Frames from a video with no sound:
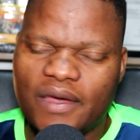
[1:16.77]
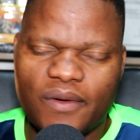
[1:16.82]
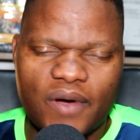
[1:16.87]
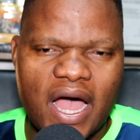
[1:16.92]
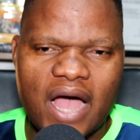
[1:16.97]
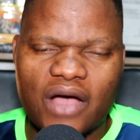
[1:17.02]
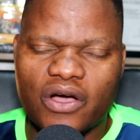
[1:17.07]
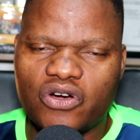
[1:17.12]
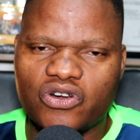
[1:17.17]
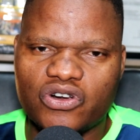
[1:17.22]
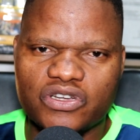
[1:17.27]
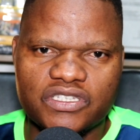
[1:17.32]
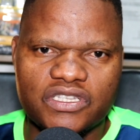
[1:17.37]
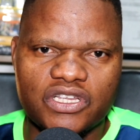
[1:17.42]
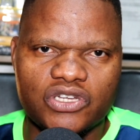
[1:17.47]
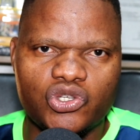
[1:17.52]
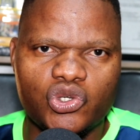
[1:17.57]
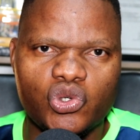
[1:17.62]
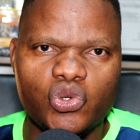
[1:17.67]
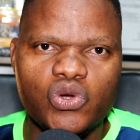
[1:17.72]
Across
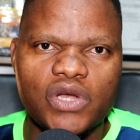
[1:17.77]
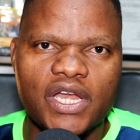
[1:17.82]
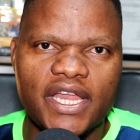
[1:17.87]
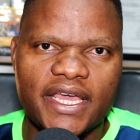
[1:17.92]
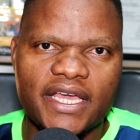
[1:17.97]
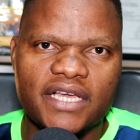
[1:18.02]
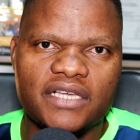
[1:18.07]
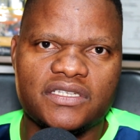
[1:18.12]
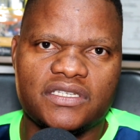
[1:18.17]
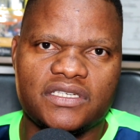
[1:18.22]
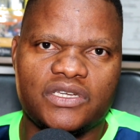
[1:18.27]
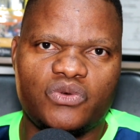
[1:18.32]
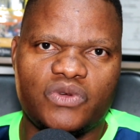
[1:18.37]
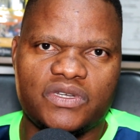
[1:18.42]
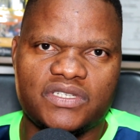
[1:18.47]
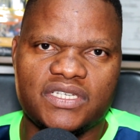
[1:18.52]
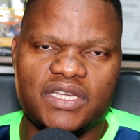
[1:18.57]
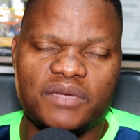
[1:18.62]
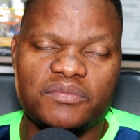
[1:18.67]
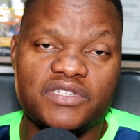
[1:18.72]
the two legs, it
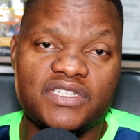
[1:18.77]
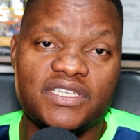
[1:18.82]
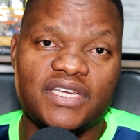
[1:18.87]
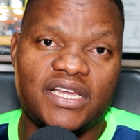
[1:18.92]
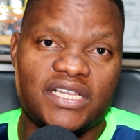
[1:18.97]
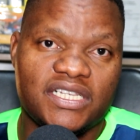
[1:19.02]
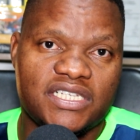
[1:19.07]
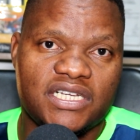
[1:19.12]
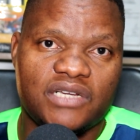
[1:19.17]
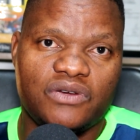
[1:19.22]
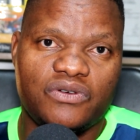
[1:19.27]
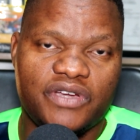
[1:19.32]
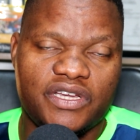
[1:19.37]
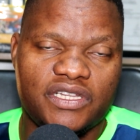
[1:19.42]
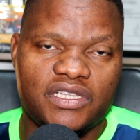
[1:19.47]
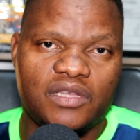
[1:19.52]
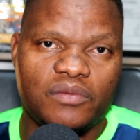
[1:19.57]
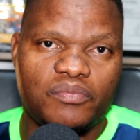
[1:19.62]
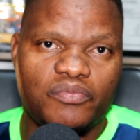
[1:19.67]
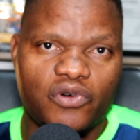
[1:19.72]
was MC Alger who
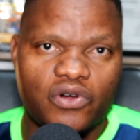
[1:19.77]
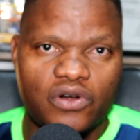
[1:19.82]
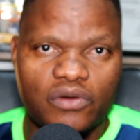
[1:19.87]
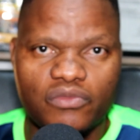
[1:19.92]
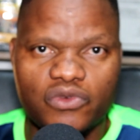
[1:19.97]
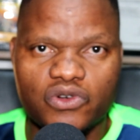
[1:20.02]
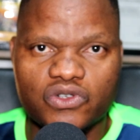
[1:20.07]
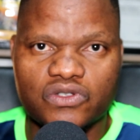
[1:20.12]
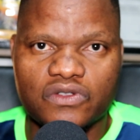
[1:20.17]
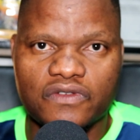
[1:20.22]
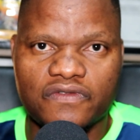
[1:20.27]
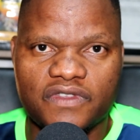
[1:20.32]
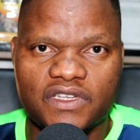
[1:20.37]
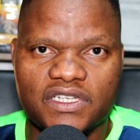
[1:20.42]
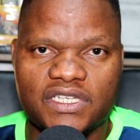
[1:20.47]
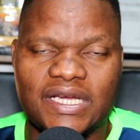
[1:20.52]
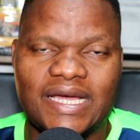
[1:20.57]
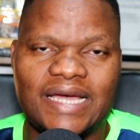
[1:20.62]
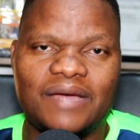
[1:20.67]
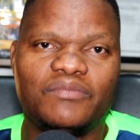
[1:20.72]
had the ball most of the
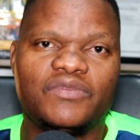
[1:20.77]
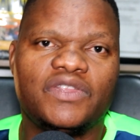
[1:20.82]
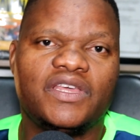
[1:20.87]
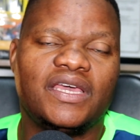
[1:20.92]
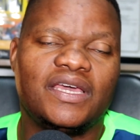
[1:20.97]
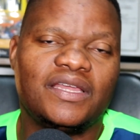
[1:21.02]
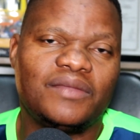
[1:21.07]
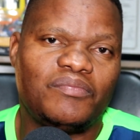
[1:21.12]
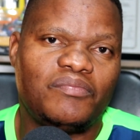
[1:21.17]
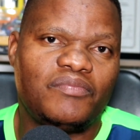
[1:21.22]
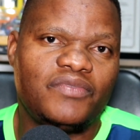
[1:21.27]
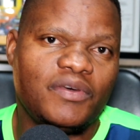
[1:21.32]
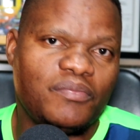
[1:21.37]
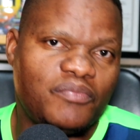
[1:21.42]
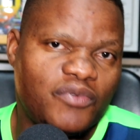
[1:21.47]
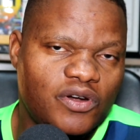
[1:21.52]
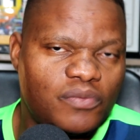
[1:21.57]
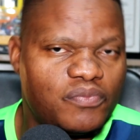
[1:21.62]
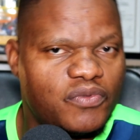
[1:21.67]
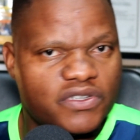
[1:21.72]
time. They had the
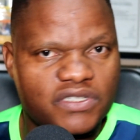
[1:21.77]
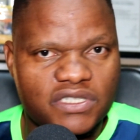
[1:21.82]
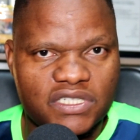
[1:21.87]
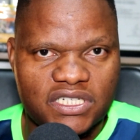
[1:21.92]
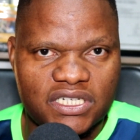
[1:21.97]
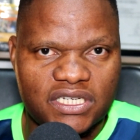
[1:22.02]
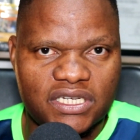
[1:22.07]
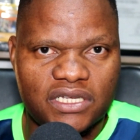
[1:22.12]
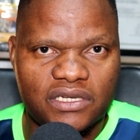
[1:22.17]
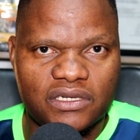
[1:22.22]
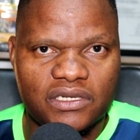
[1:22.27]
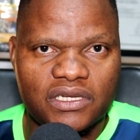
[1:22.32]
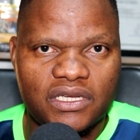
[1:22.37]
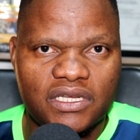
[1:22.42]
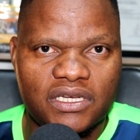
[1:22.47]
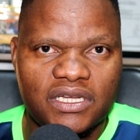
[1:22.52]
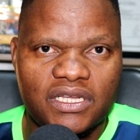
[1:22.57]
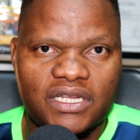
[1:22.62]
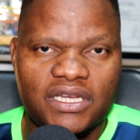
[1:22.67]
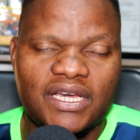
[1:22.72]
ball position
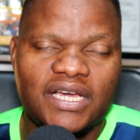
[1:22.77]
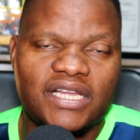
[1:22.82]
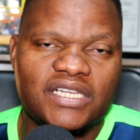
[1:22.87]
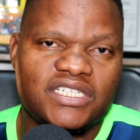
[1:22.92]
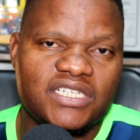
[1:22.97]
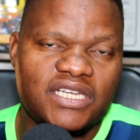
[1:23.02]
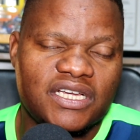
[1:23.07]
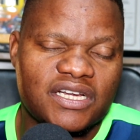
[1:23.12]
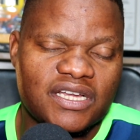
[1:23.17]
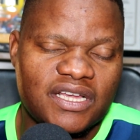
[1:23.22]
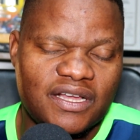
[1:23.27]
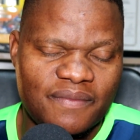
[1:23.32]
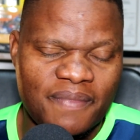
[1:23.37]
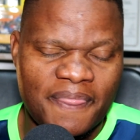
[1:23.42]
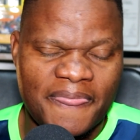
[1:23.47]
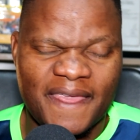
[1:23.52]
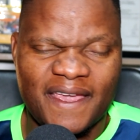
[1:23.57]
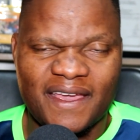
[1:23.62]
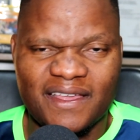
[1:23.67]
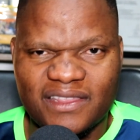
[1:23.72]
in Algeria.
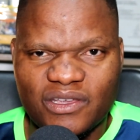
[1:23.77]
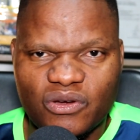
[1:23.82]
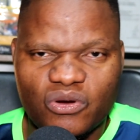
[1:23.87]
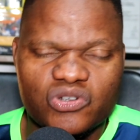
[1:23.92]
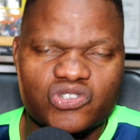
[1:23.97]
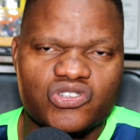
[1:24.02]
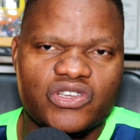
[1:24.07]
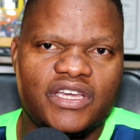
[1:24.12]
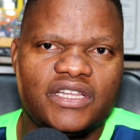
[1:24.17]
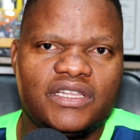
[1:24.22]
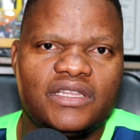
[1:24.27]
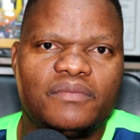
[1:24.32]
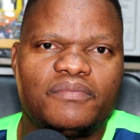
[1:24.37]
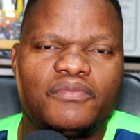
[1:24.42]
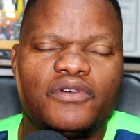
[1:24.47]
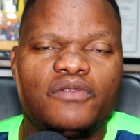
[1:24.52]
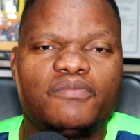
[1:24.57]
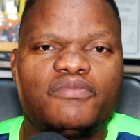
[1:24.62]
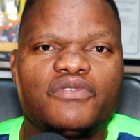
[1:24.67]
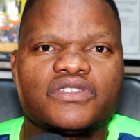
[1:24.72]
They also had the
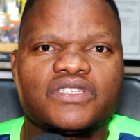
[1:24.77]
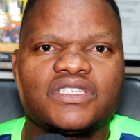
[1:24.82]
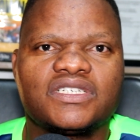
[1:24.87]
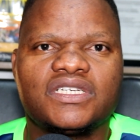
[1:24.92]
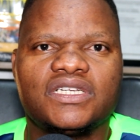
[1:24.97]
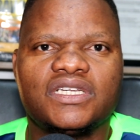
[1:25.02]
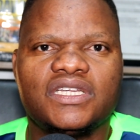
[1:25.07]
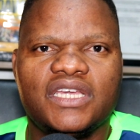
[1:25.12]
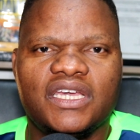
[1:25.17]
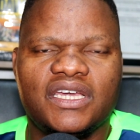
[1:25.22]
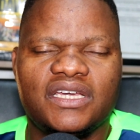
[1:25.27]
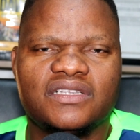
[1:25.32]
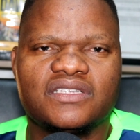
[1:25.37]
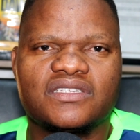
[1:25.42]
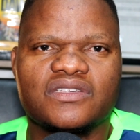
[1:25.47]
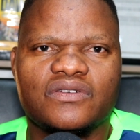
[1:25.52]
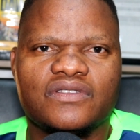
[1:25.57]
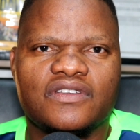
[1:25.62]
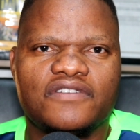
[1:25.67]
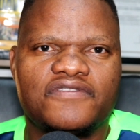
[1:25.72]
ball position here in
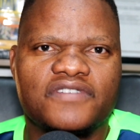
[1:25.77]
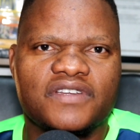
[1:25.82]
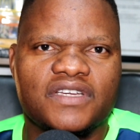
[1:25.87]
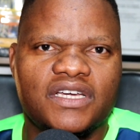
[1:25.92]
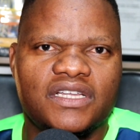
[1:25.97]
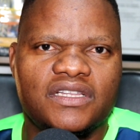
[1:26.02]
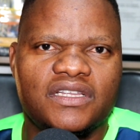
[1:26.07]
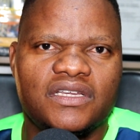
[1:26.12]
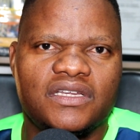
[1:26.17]
South Africa.